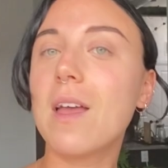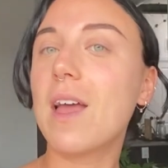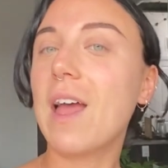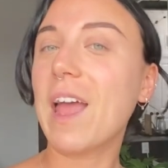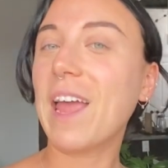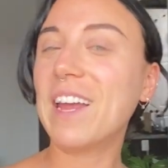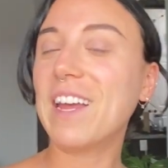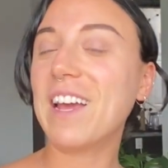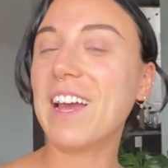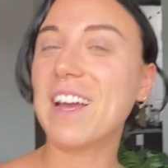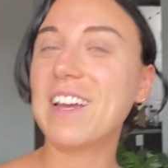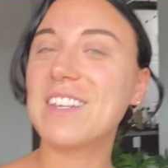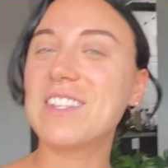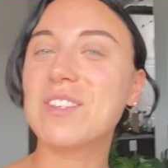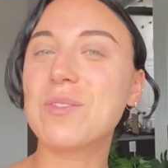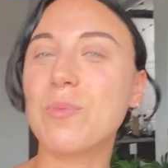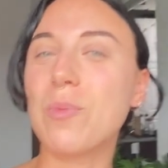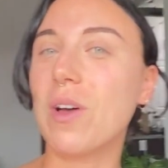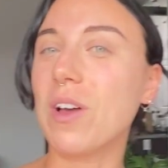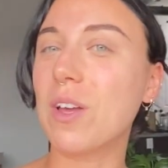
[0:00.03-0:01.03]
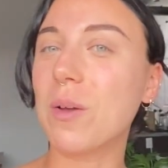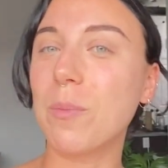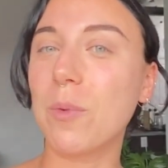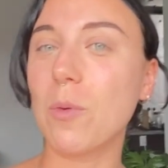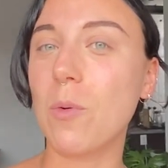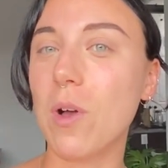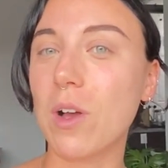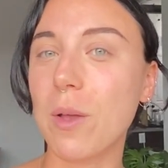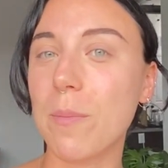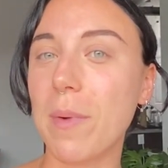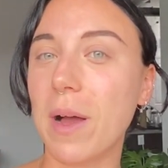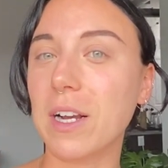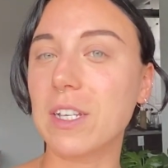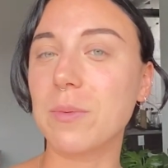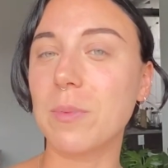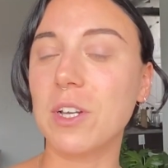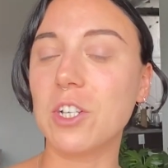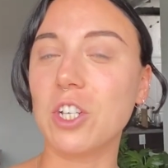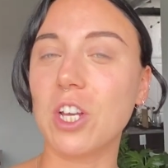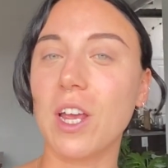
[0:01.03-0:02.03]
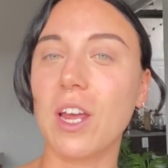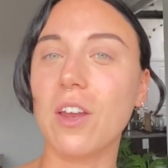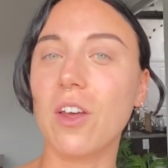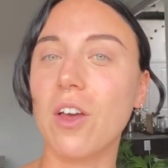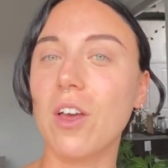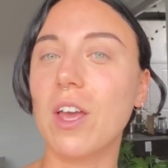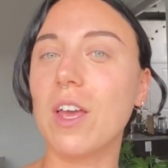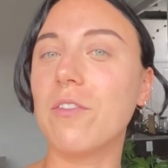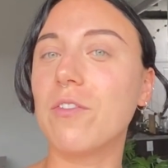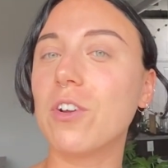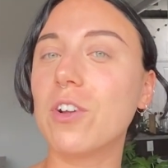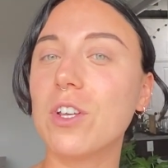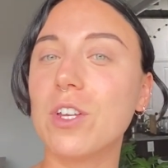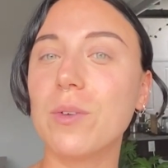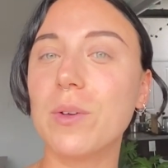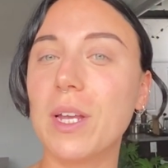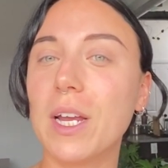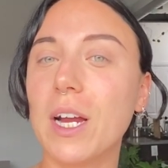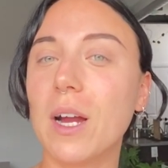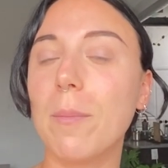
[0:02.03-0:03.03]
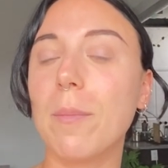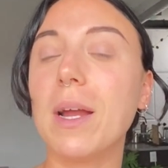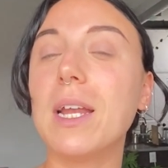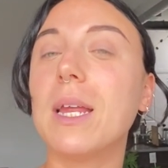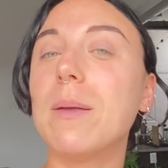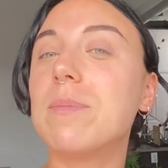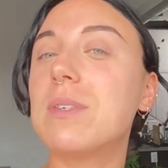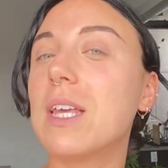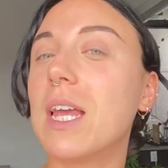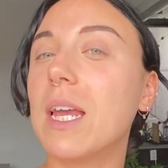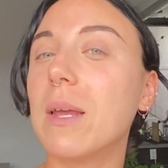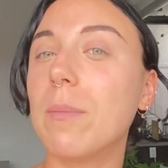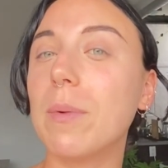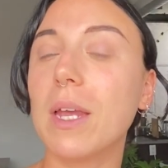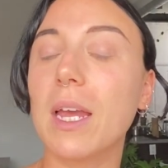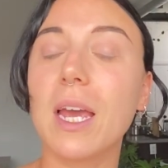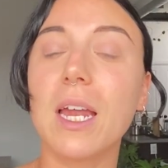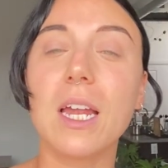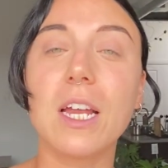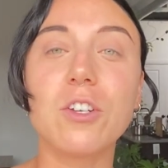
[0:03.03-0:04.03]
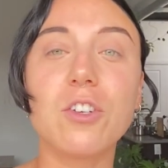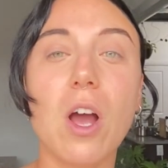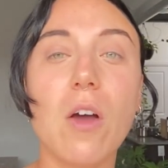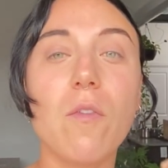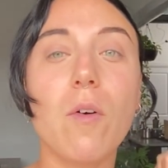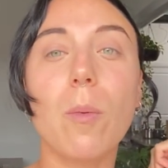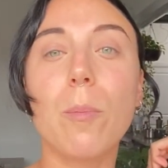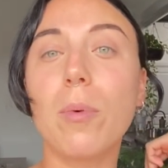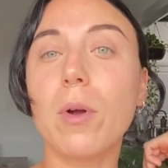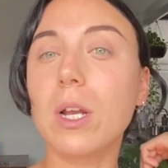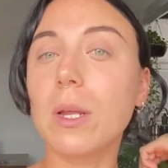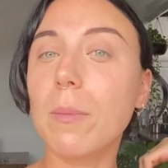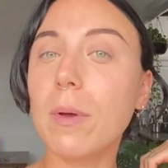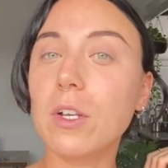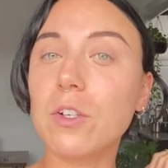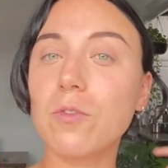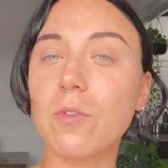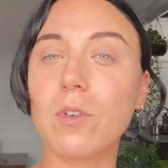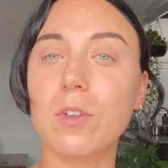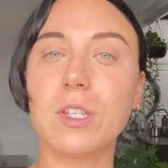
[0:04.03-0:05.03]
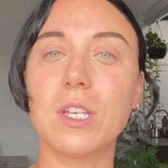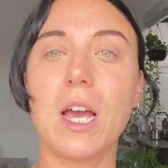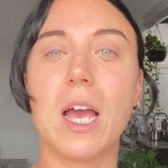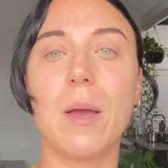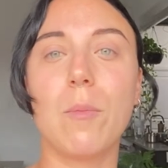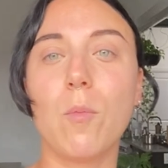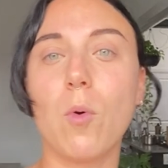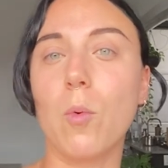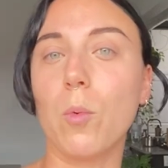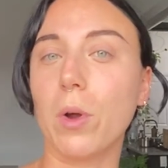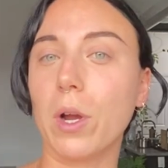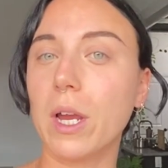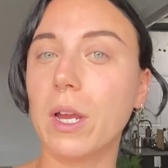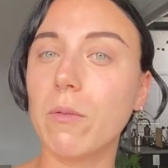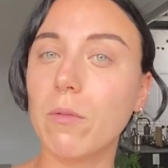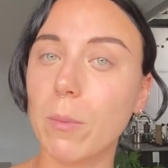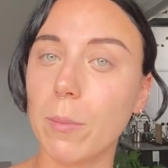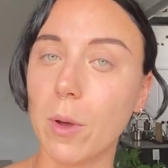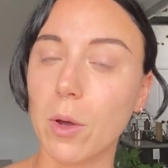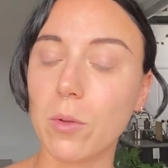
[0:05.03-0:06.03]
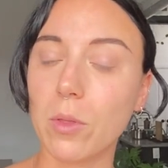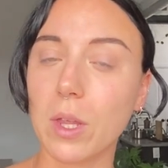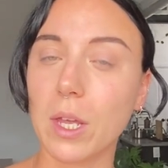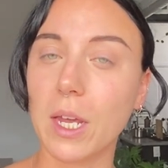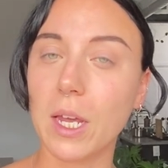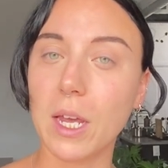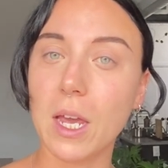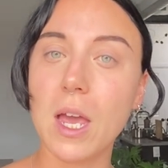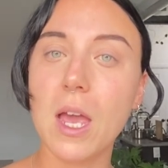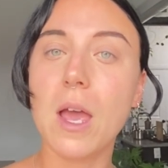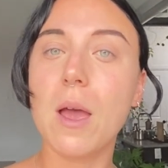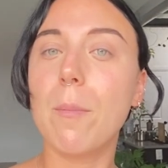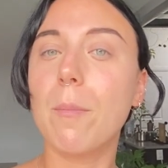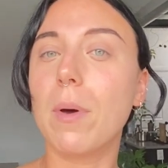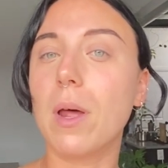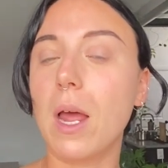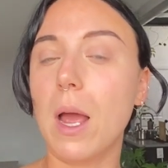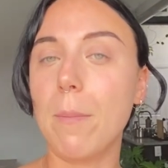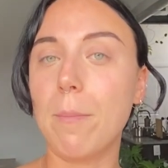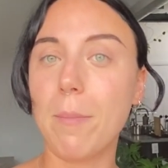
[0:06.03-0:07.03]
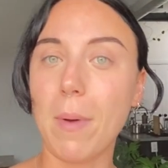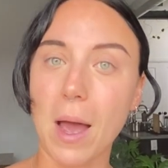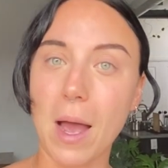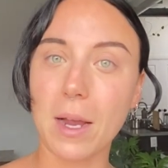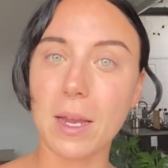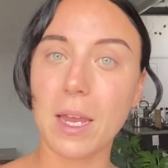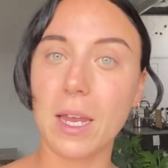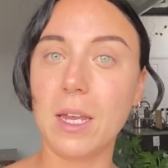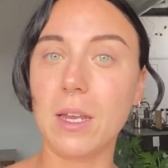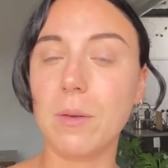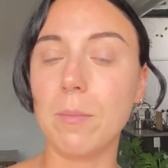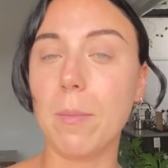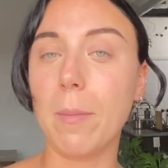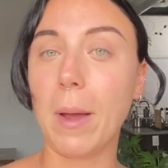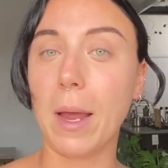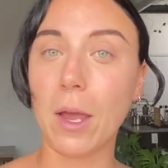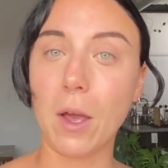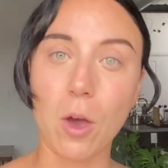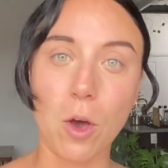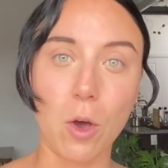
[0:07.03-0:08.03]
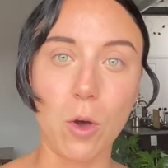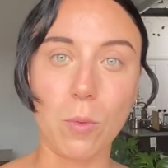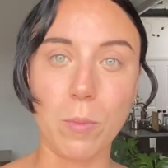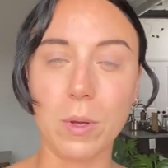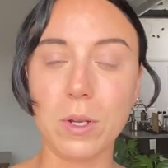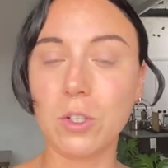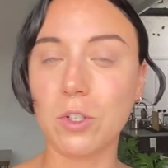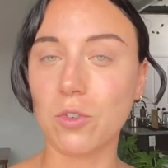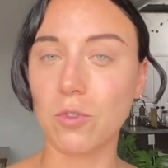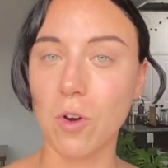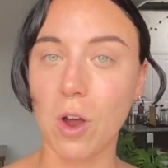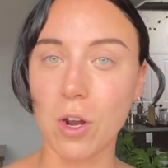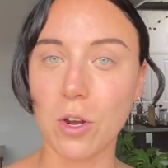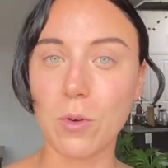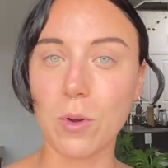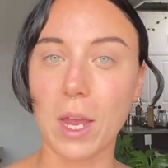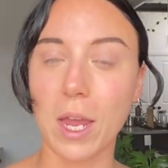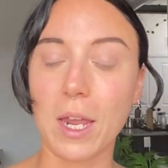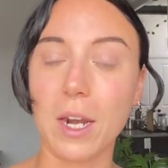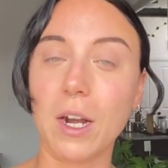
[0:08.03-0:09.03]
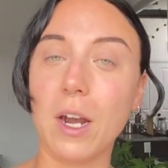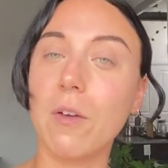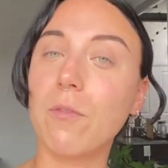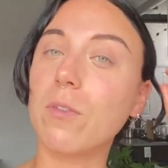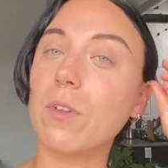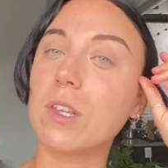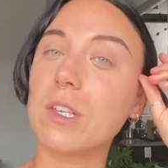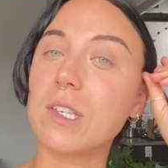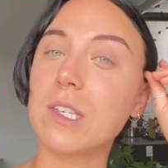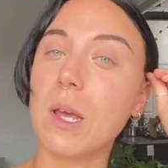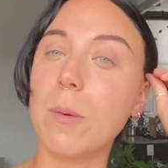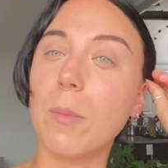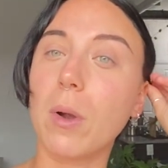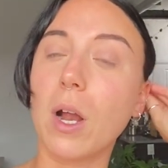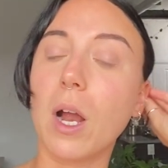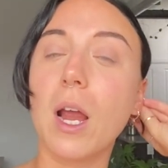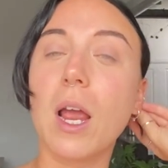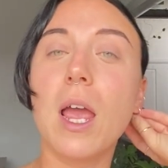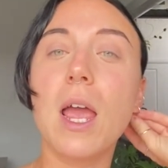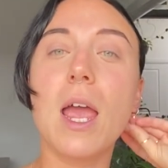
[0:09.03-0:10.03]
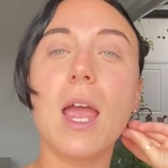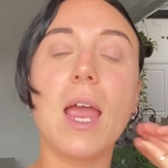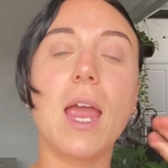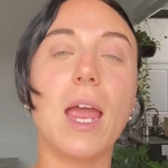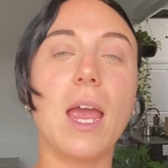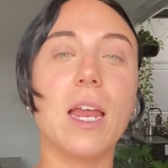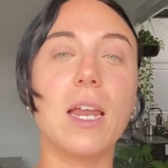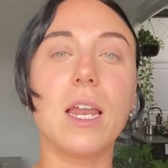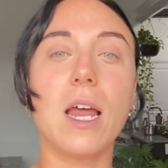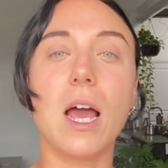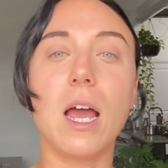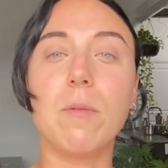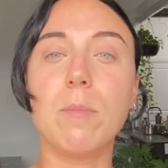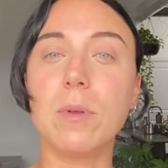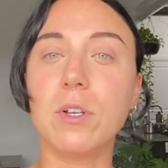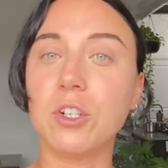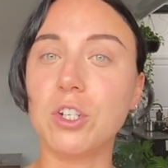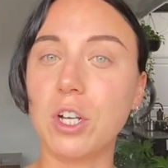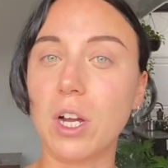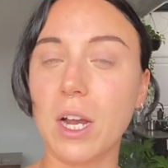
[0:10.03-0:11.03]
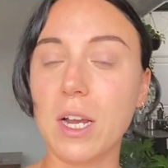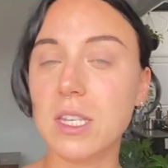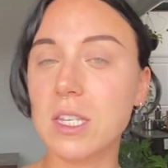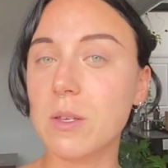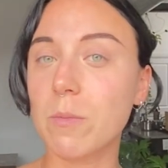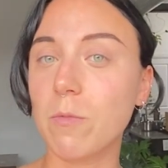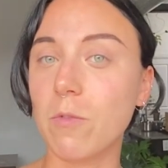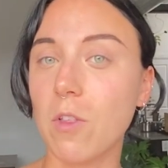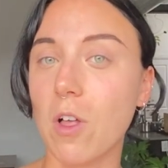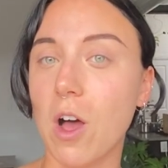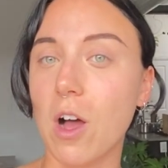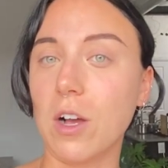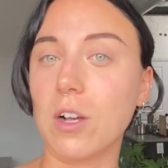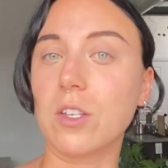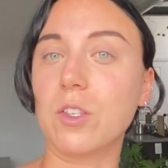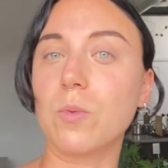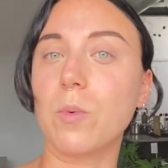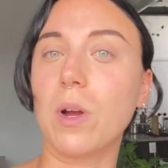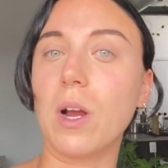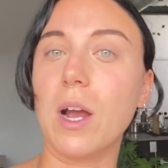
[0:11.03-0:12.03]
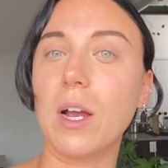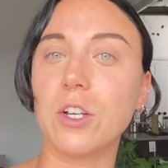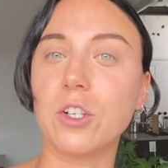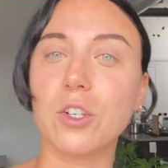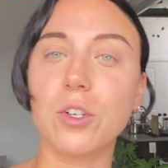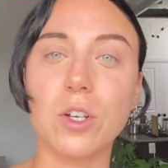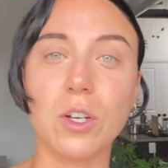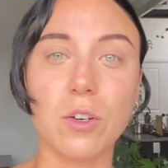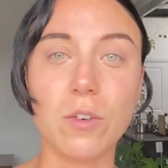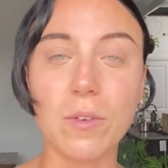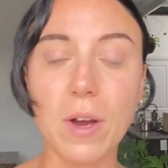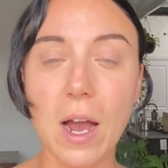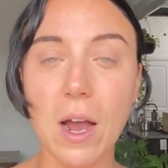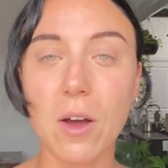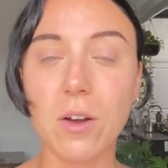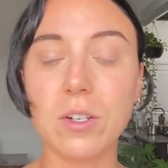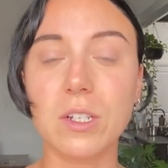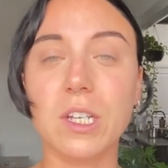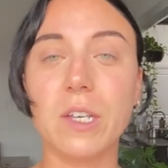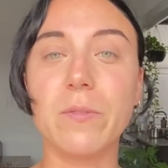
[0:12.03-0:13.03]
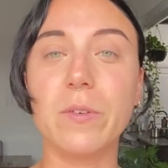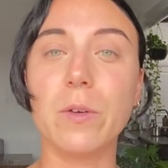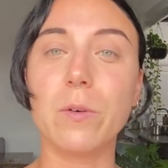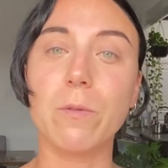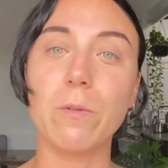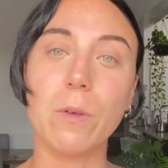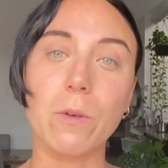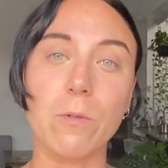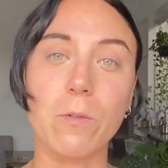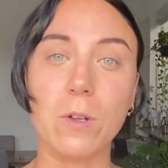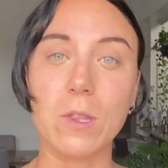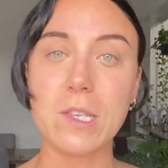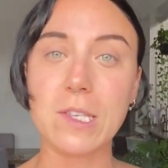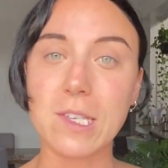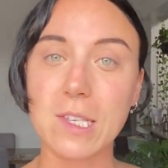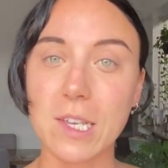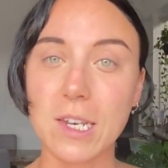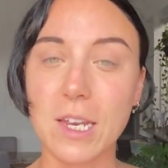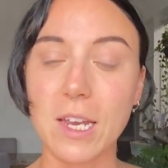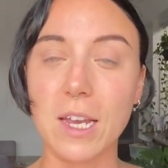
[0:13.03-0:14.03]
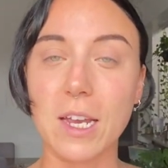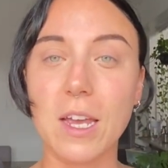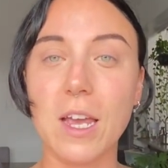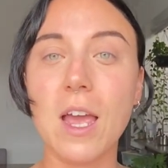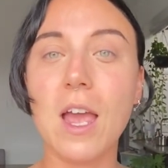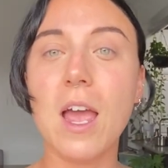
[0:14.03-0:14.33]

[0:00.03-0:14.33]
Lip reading: Hey guys, welcome back to my channel. If you're new here, my name's Amy and I travel pretty much full time while working remotely, but I'm back in my home, Toronto, Canada for the summer, and I've been sharing some vlogs where I show you around, give you a feel for the city,